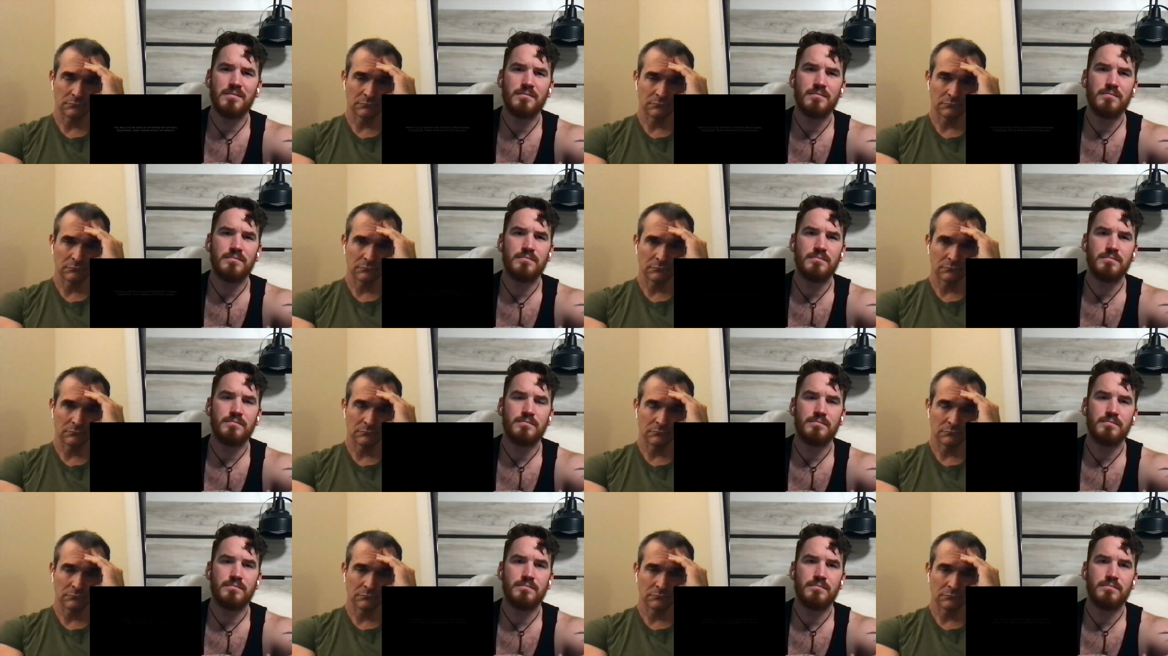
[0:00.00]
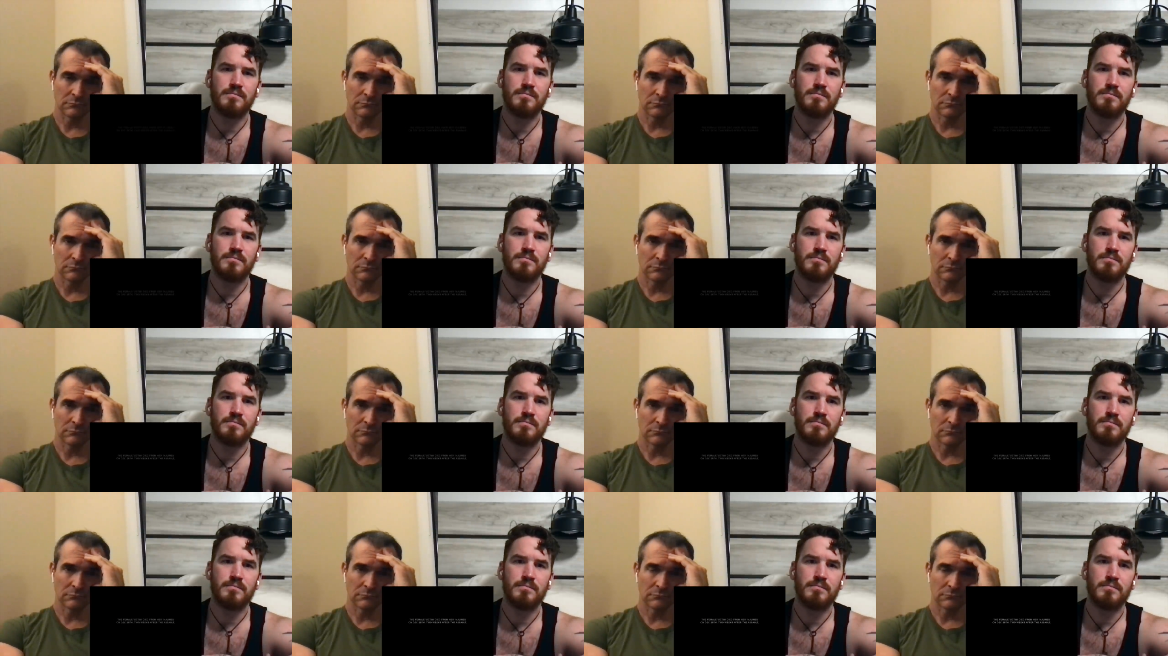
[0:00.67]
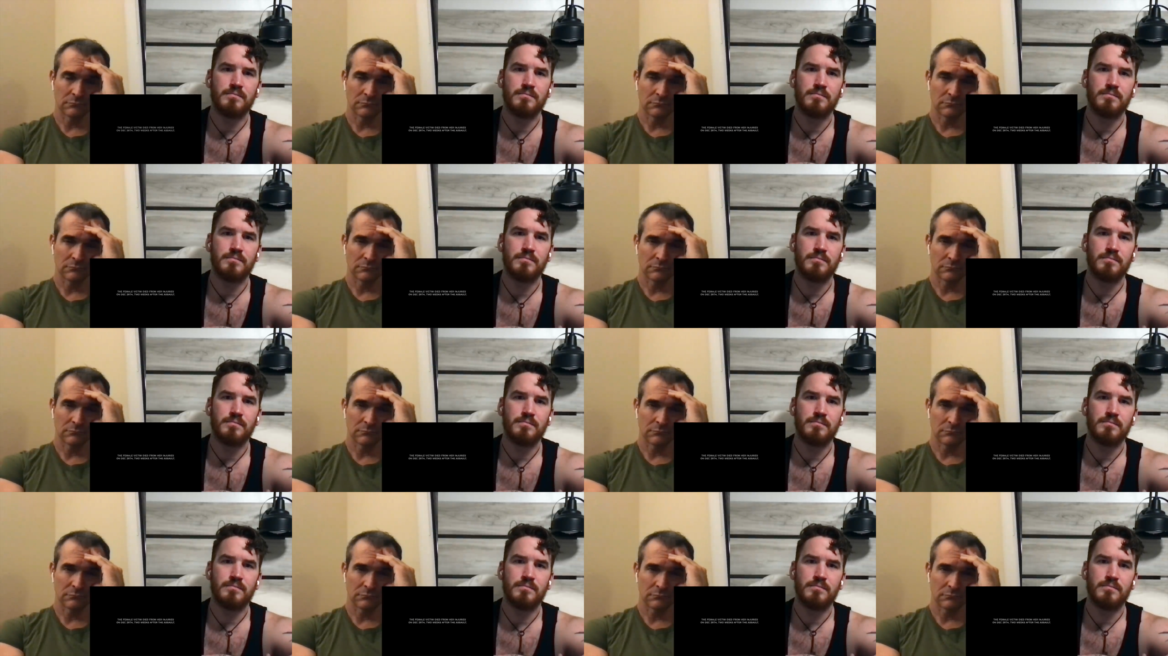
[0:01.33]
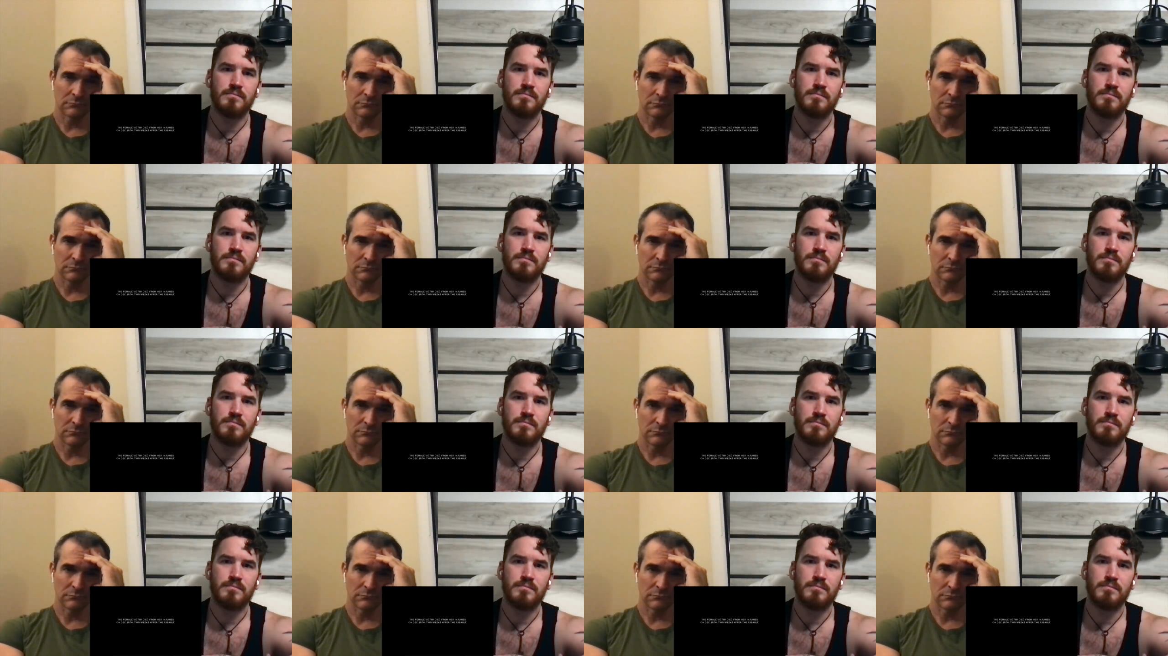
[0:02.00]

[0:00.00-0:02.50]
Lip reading: (no one is talking)